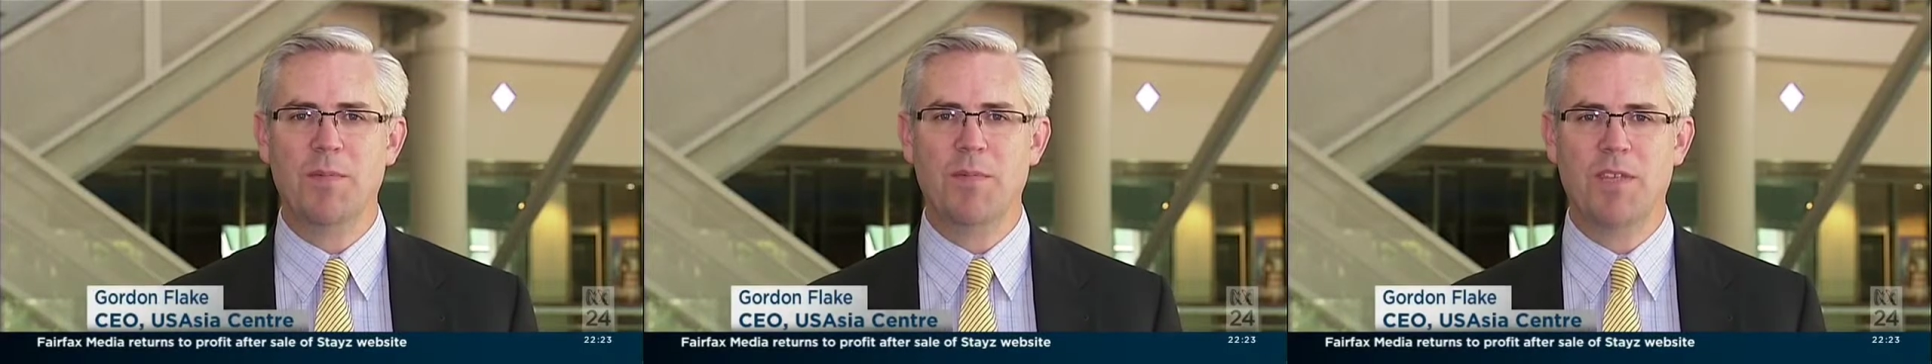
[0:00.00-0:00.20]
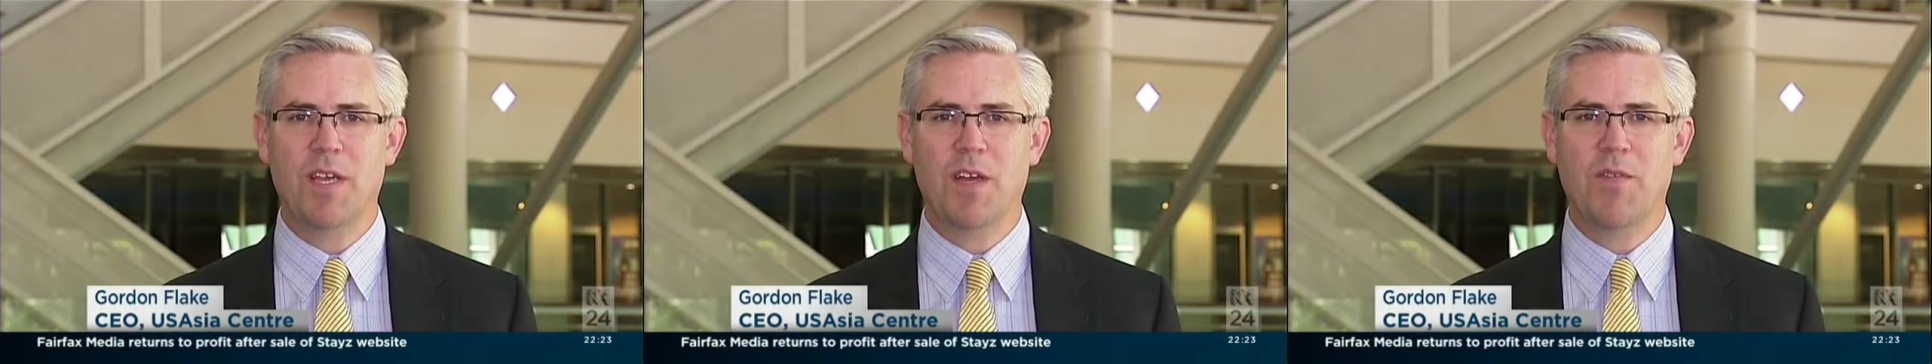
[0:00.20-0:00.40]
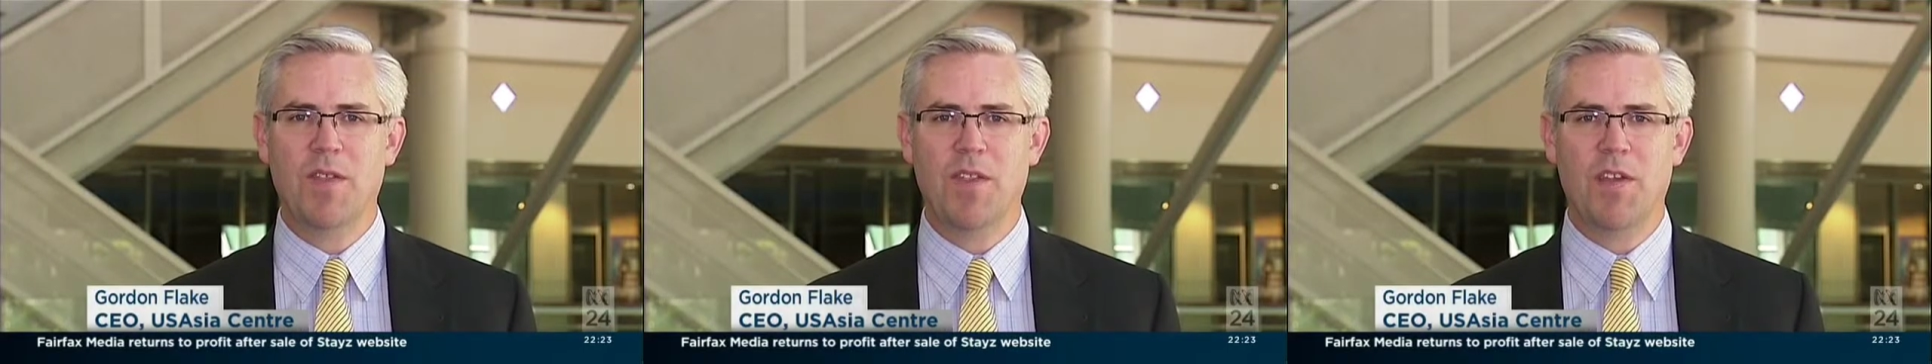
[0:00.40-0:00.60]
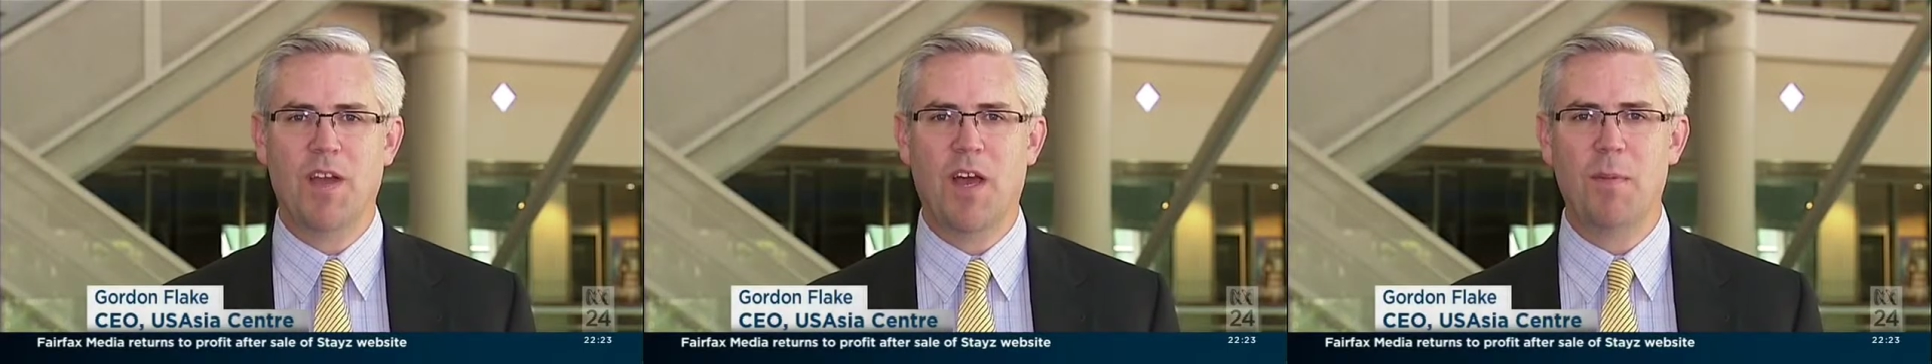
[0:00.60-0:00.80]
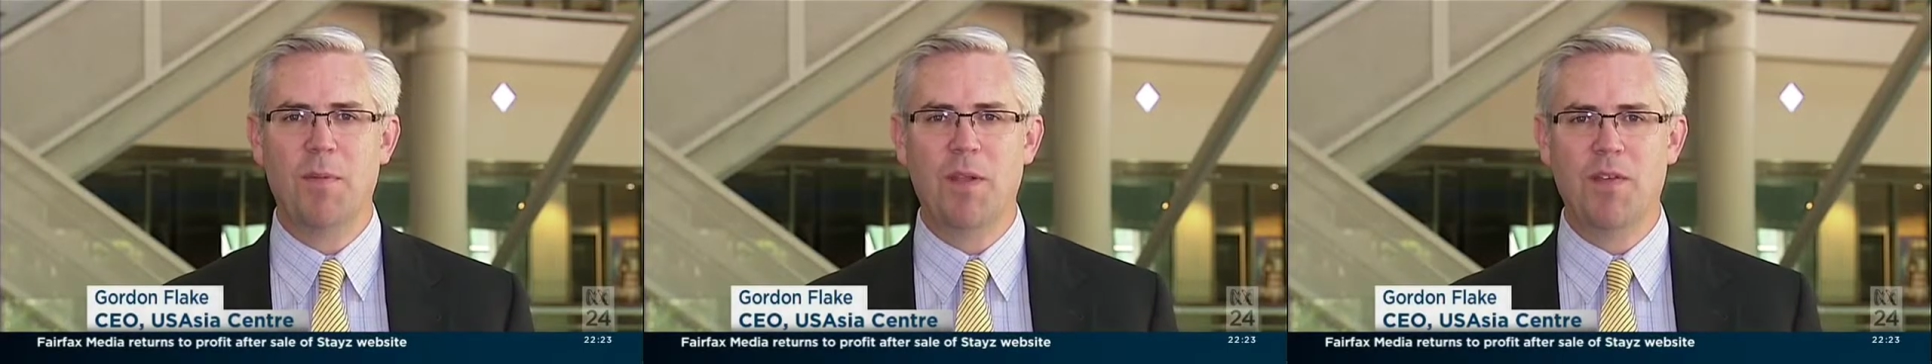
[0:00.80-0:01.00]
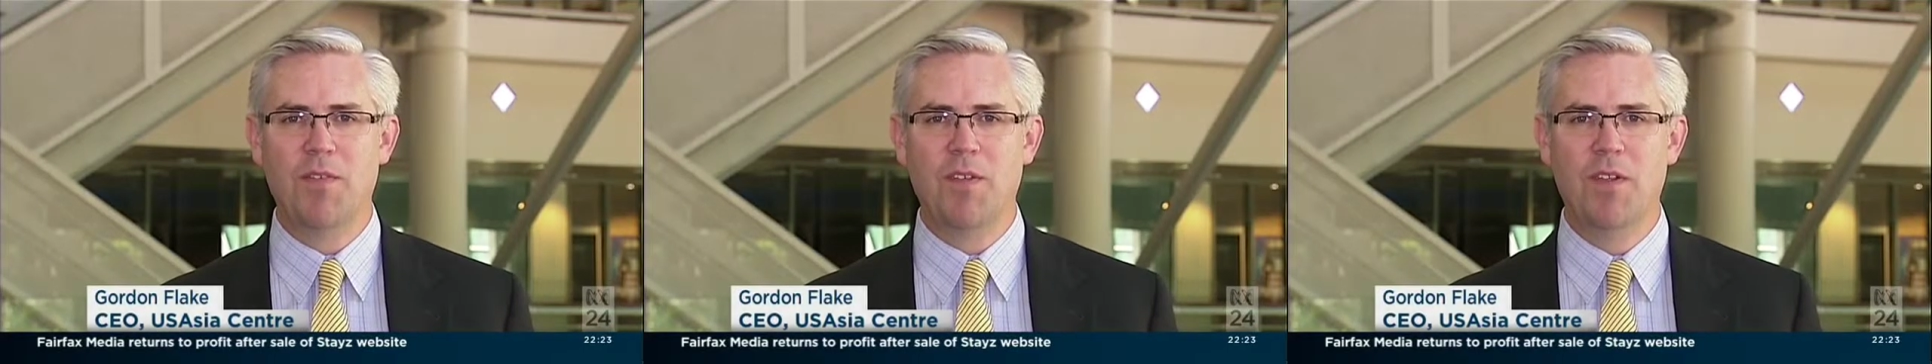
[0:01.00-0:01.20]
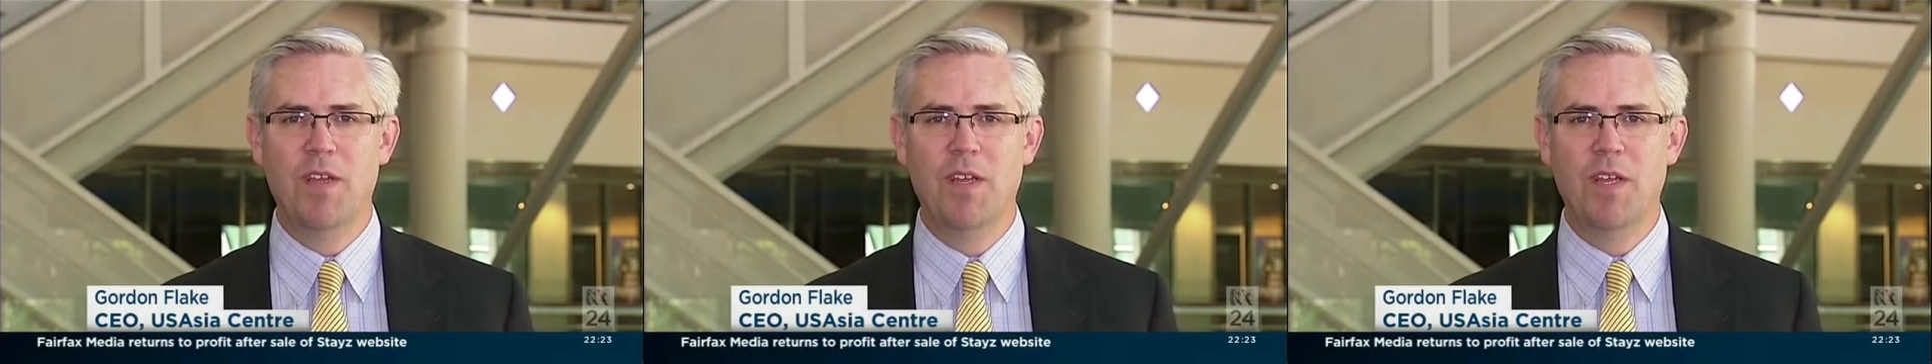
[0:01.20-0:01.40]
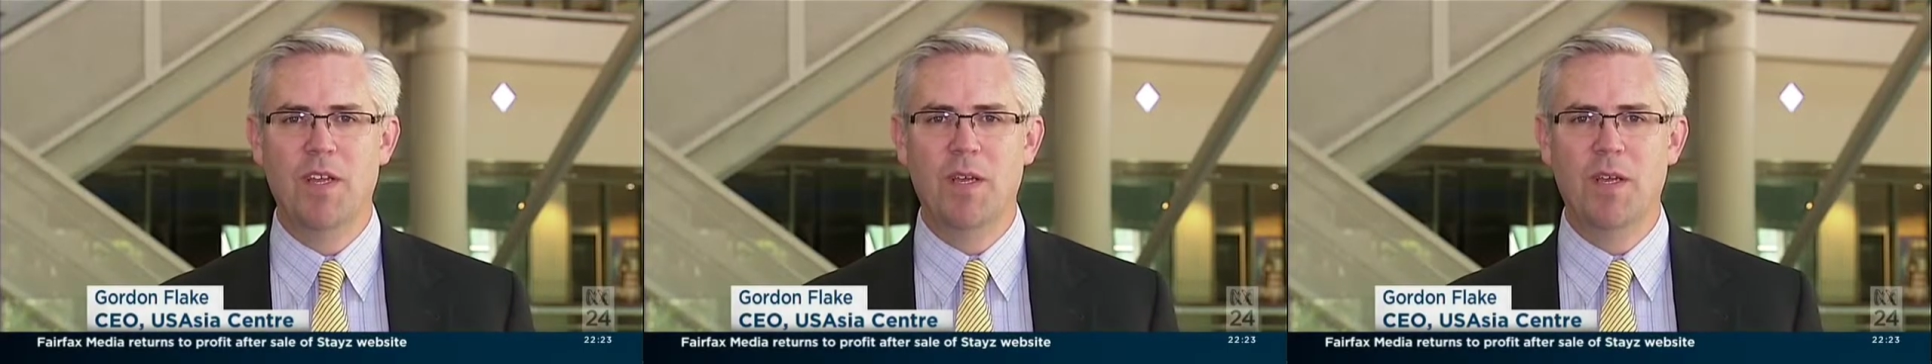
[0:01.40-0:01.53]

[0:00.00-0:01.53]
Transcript: himself at the top level